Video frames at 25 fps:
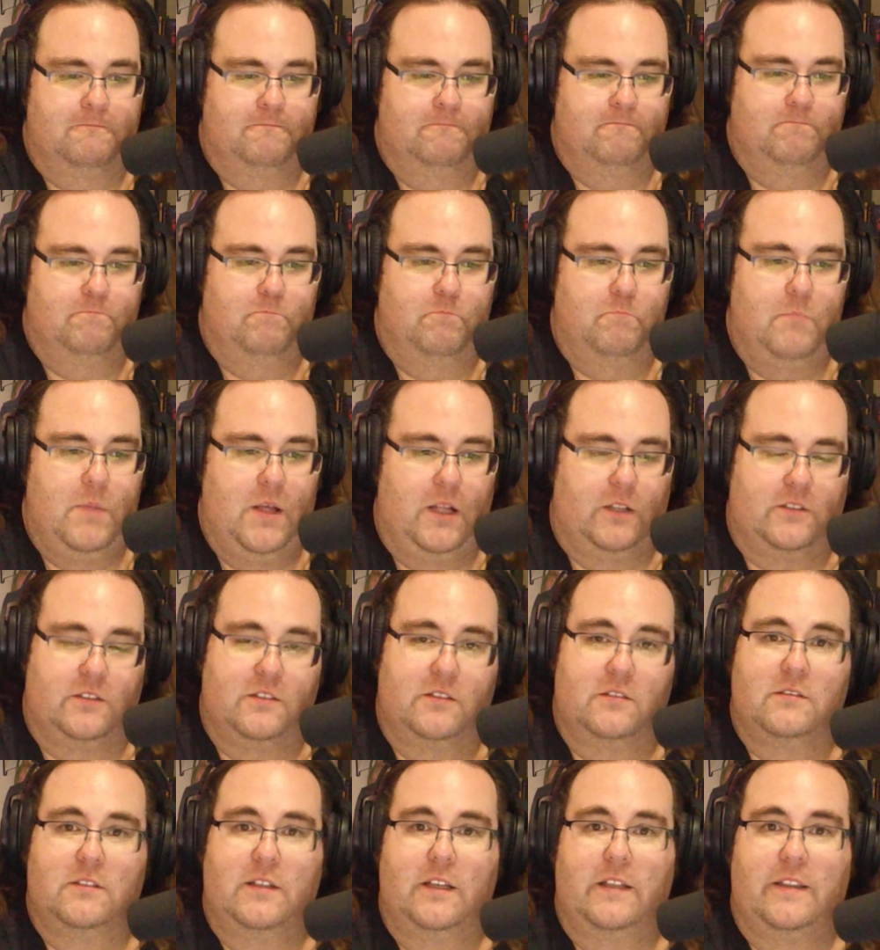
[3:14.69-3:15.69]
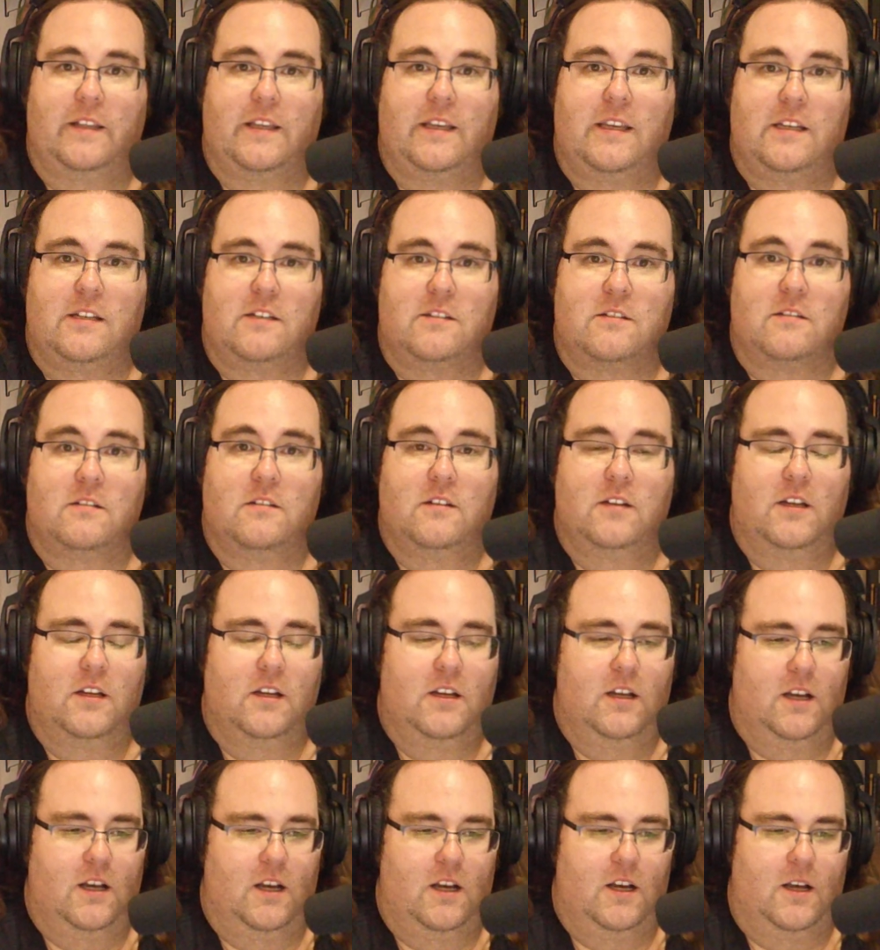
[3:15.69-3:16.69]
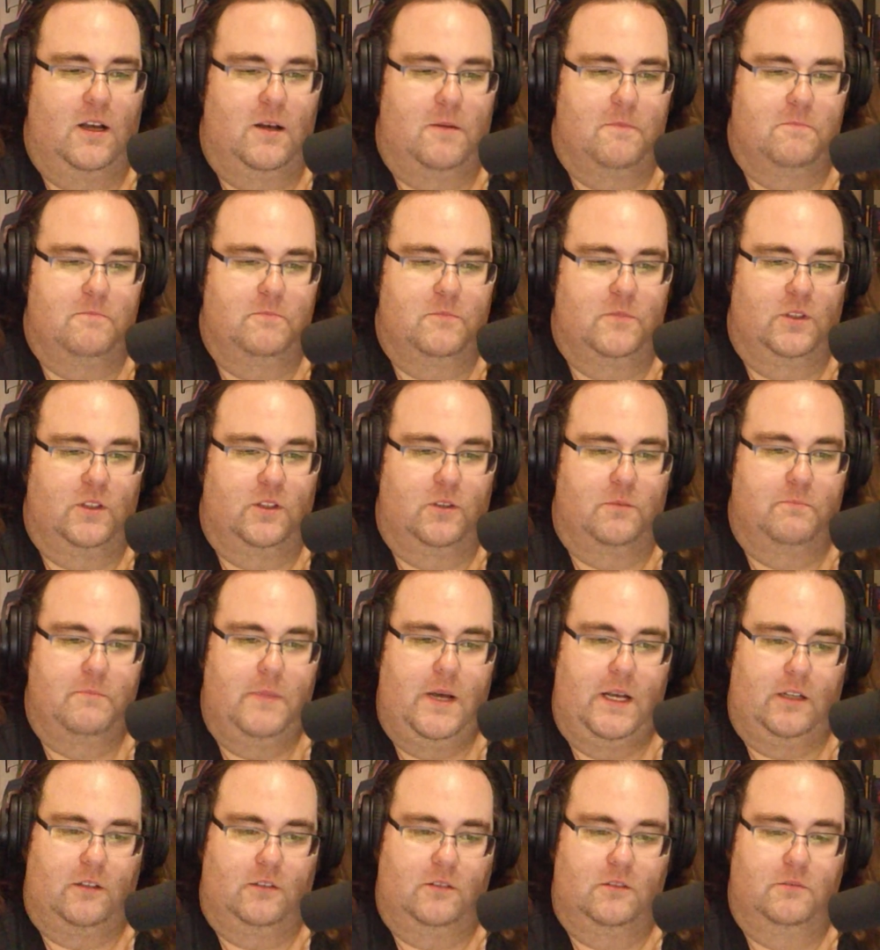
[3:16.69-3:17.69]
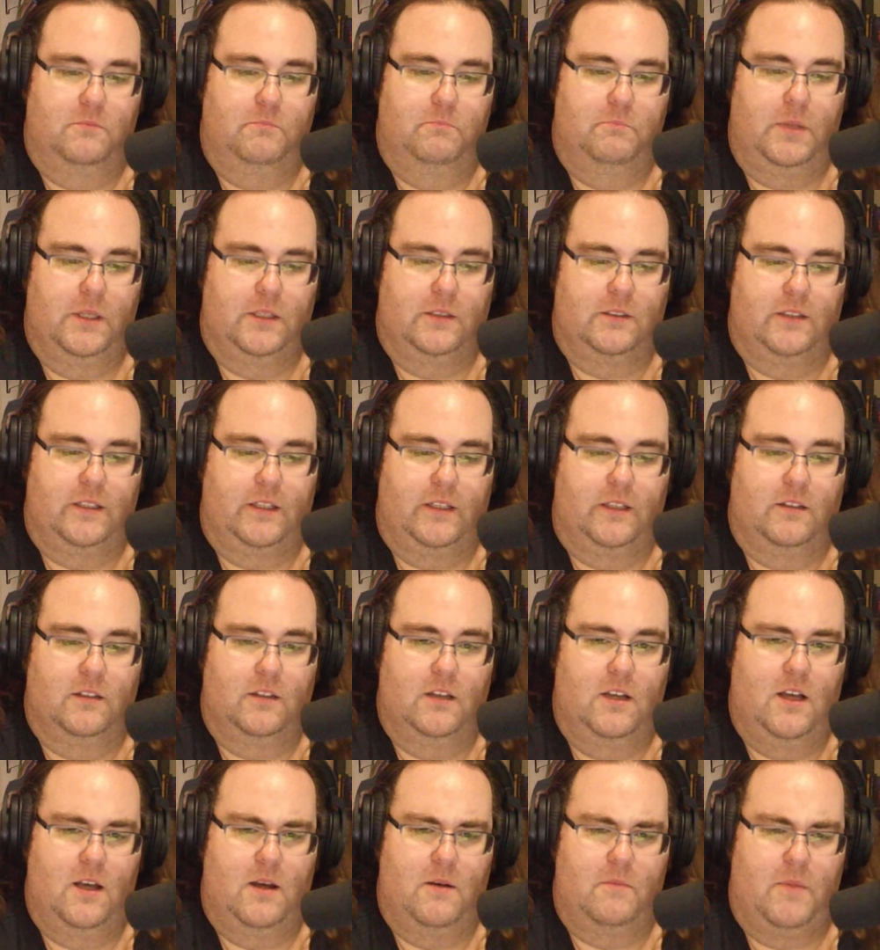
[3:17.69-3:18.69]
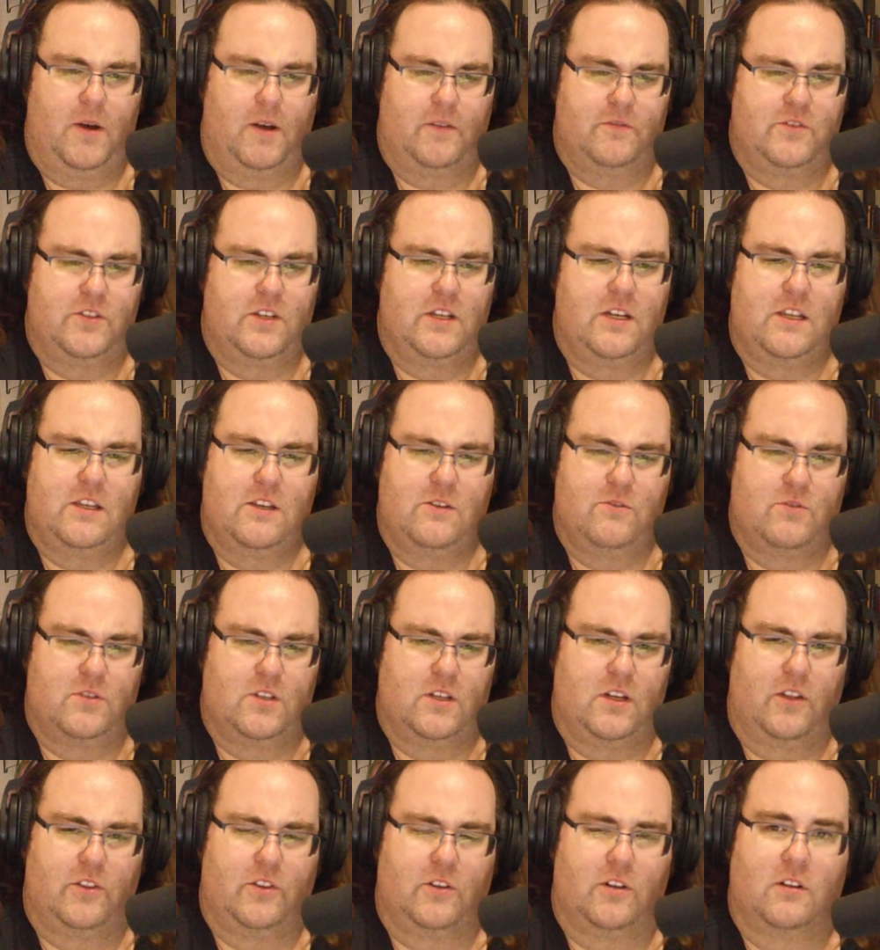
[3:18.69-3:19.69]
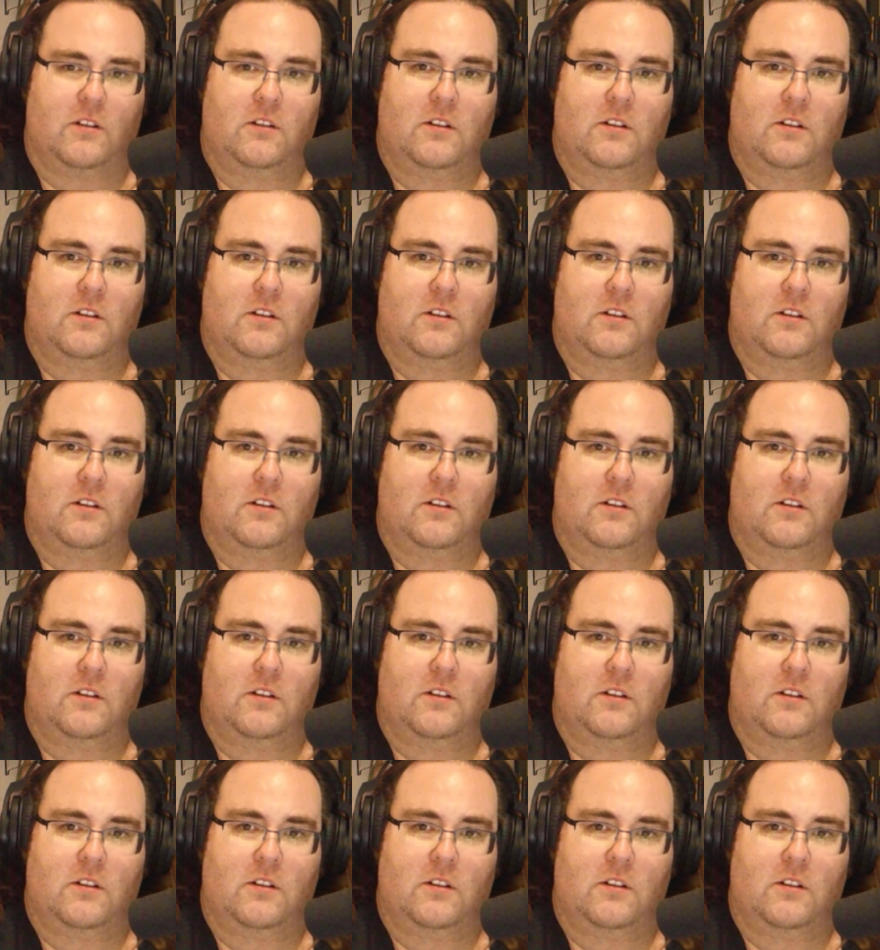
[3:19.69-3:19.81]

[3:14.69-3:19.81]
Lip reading: melt in the heat. Little metal building. I've seen it used in other